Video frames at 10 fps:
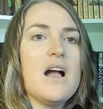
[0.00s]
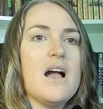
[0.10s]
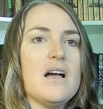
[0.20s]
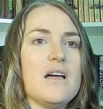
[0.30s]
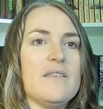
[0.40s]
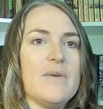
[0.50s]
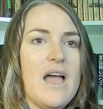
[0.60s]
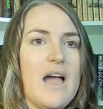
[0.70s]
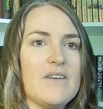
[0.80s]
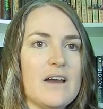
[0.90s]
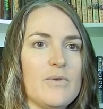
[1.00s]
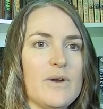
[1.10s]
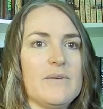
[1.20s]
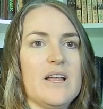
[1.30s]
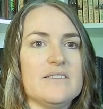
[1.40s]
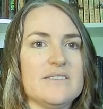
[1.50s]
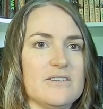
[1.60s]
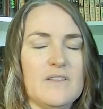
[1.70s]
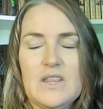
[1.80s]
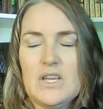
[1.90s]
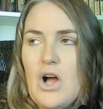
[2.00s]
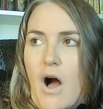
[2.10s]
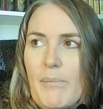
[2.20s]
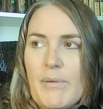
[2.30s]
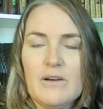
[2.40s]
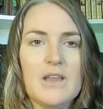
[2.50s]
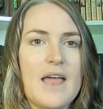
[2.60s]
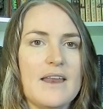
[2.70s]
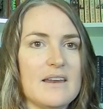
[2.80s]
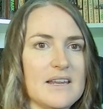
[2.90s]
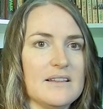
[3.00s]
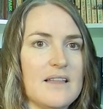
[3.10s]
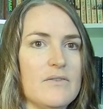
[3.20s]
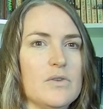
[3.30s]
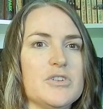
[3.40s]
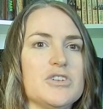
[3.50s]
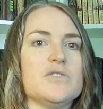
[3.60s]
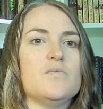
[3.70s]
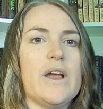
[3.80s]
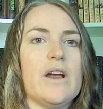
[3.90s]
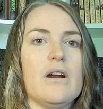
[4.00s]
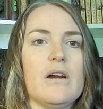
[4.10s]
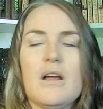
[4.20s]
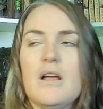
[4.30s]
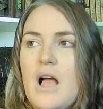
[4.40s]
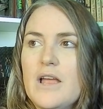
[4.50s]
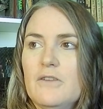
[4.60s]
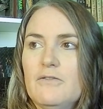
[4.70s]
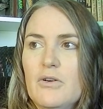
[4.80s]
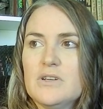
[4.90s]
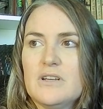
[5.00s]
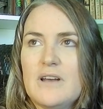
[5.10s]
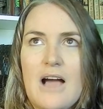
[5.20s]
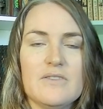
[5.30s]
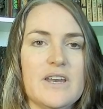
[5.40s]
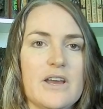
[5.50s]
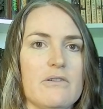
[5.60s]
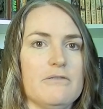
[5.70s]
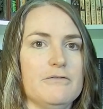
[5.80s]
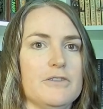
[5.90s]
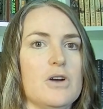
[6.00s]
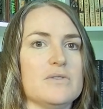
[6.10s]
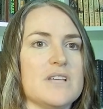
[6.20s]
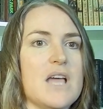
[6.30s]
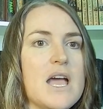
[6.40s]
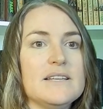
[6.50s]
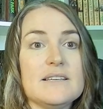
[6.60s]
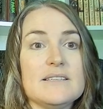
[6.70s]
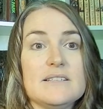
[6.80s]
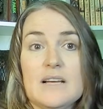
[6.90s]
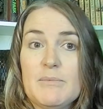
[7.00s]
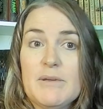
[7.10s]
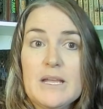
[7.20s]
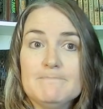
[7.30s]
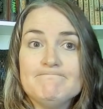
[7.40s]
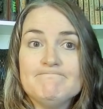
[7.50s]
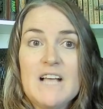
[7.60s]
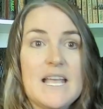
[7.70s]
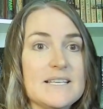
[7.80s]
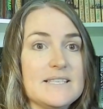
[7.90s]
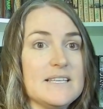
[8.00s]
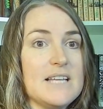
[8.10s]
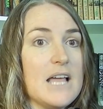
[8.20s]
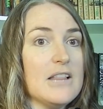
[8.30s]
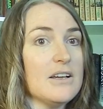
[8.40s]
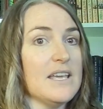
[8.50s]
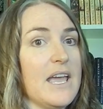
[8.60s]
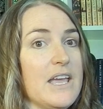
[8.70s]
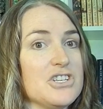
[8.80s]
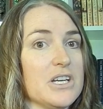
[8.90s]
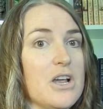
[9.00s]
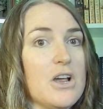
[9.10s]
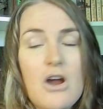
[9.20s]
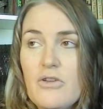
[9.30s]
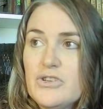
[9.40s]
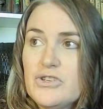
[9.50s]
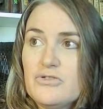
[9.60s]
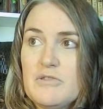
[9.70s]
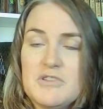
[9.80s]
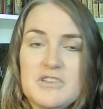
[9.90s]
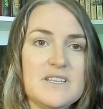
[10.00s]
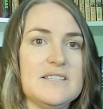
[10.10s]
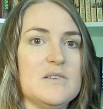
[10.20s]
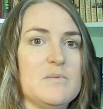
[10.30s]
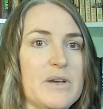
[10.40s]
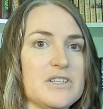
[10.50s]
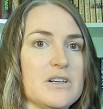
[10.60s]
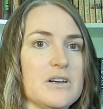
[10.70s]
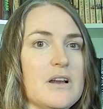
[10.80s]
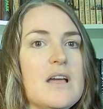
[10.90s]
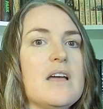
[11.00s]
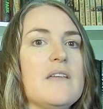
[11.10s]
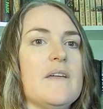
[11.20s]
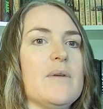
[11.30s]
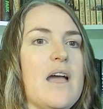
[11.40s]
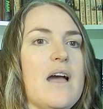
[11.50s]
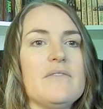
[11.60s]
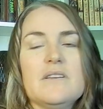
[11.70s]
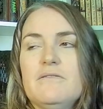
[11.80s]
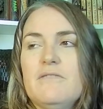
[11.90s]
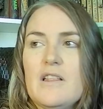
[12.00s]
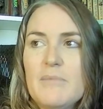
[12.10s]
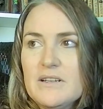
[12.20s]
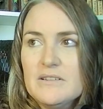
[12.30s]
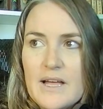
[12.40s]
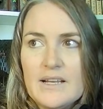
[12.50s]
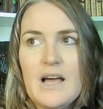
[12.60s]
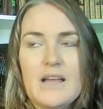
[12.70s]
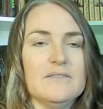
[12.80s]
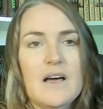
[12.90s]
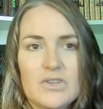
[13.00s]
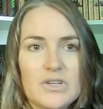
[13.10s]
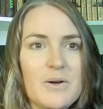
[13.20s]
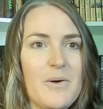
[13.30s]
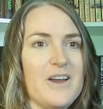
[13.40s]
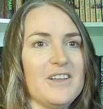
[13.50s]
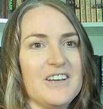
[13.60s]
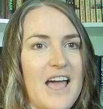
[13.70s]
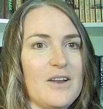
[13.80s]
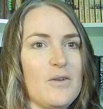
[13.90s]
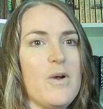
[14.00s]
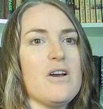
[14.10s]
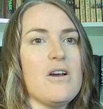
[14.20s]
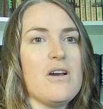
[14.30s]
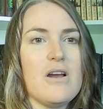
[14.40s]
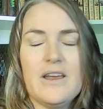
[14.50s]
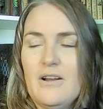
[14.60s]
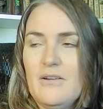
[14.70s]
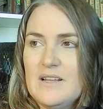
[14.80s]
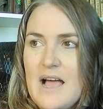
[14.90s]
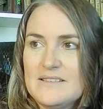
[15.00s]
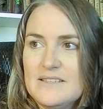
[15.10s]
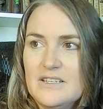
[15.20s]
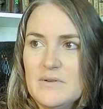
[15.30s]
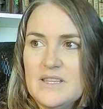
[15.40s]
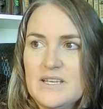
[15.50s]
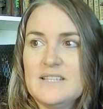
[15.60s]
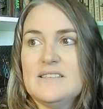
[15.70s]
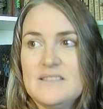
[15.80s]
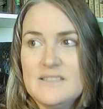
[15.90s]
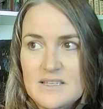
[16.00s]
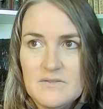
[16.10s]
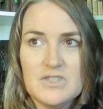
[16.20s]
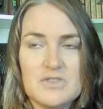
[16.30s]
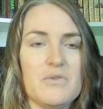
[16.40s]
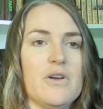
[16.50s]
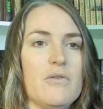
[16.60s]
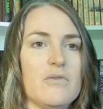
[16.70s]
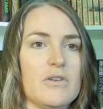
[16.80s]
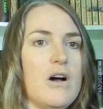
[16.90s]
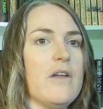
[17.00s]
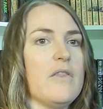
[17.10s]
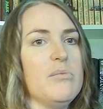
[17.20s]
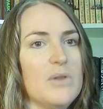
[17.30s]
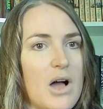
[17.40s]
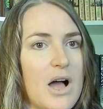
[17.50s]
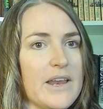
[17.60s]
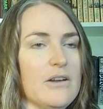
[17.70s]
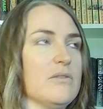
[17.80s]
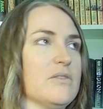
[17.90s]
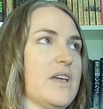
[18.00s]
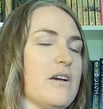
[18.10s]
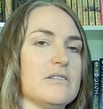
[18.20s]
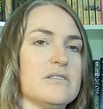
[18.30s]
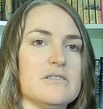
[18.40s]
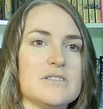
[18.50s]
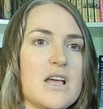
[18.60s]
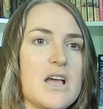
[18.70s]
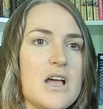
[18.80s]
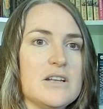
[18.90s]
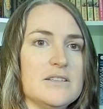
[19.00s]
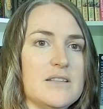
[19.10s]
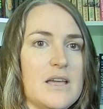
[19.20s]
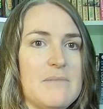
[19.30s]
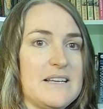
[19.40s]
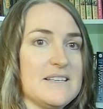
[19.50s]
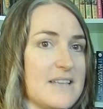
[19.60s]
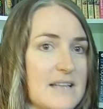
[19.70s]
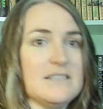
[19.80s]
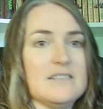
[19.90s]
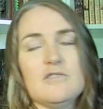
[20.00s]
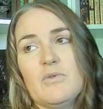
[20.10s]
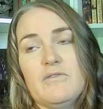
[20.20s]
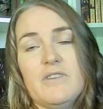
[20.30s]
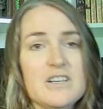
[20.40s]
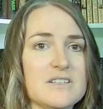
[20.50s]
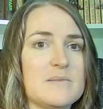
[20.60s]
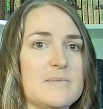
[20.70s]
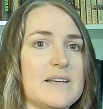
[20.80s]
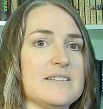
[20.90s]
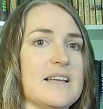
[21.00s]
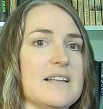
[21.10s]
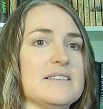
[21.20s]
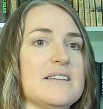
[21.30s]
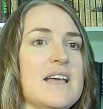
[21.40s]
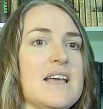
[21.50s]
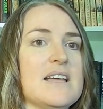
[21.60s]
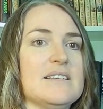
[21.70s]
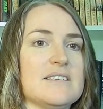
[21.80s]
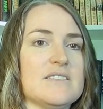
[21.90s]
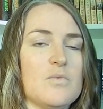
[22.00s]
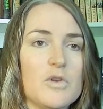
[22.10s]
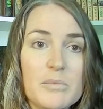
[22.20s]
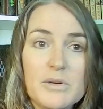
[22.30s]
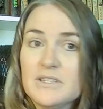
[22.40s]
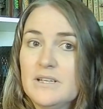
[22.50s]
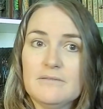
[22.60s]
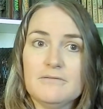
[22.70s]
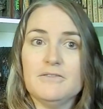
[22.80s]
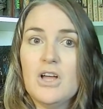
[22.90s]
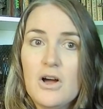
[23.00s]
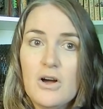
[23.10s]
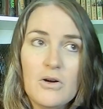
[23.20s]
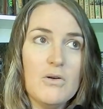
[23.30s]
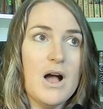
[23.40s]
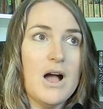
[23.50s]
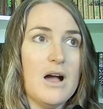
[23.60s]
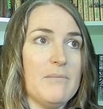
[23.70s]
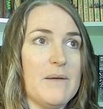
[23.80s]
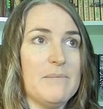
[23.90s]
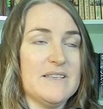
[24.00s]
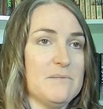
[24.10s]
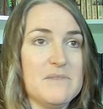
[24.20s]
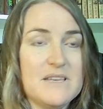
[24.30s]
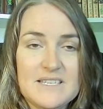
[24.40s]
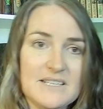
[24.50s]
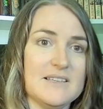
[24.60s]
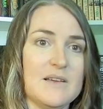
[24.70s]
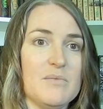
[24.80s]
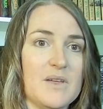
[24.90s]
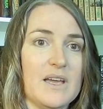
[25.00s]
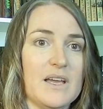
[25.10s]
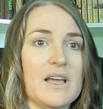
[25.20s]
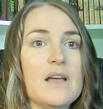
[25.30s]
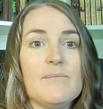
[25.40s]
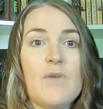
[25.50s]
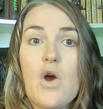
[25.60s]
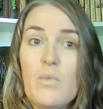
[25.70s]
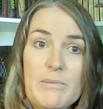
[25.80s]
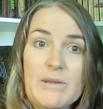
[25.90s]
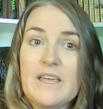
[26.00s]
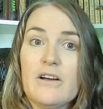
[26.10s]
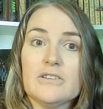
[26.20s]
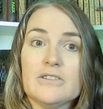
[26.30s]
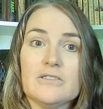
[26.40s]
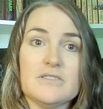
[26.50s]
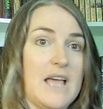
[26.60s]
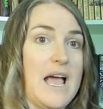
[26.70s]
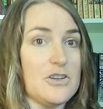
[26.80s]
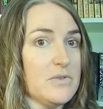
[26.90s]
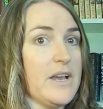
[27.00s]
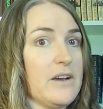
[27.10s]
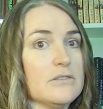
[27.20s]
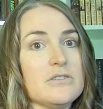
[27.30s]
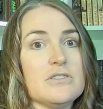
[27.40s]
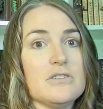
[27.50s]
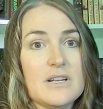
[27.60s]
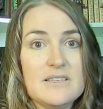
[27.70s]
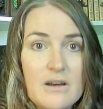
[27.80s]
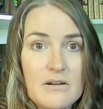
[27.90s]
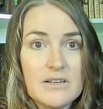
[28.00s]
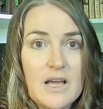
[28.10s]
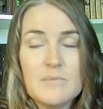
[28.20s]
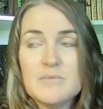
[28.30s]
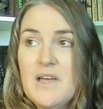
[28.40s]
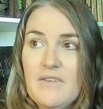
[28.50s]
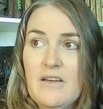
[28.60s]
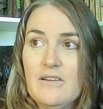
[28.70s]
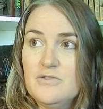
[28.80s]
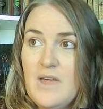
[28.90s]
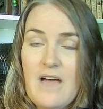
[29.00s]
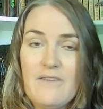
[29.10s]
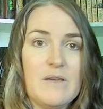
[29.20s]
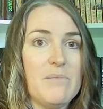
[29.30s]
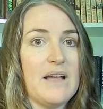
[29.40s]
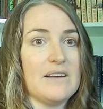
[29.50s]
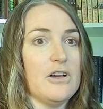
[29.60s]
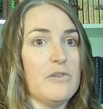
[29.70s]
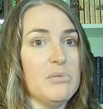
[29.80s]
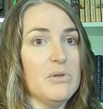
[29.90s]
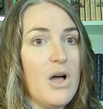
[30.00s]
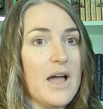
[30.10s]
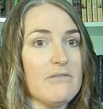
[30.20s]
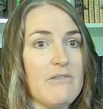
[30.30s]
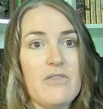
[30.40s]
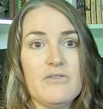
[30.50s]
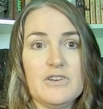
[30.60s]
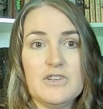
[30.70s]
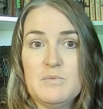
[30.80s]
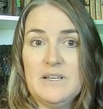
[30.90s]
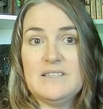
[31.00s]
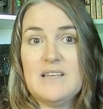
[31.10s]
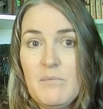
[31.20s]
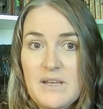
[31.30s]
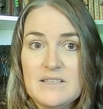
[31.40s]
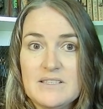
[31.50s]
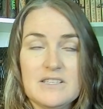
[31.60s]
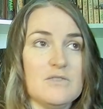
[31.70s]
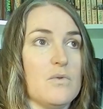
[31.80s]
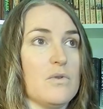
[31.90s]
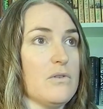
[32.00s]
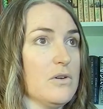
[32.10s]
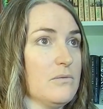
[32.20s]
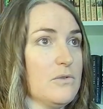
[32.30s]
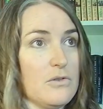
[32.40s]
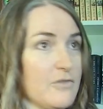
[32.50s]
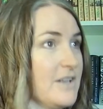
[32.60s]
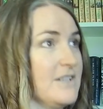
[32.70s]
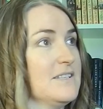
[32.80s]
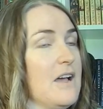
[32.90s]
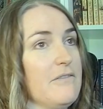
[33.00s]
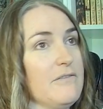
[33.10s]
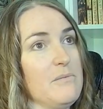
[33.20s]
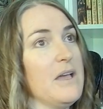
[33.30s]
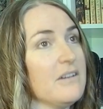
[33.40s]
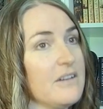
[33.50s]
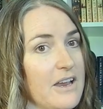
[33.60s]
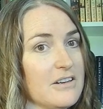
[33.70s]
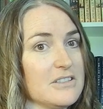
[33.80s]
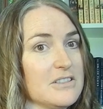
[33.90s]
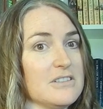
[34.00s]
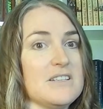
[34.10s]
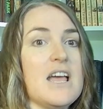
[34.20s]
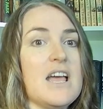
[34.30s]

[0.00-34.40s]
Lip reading: Then we have kind of what I would consider like the copy or line editing level, which is where I focus on how the narrative flows. Does it suck me in? Is the dialogue engaging? Are the descriptions easy to picture? Then we have the developmental edit kind of level where I look at it, where, you know, it has to deal with the consistency of the story overall, the plot, you know, the characters. Do they make sense? Do their motivations make sense? Does the world building flow? Is it missing something? Are women characters actual characters and not stereotypes? Do they have impact on the plot rather than just being set pieces or girlfriends of the male characters?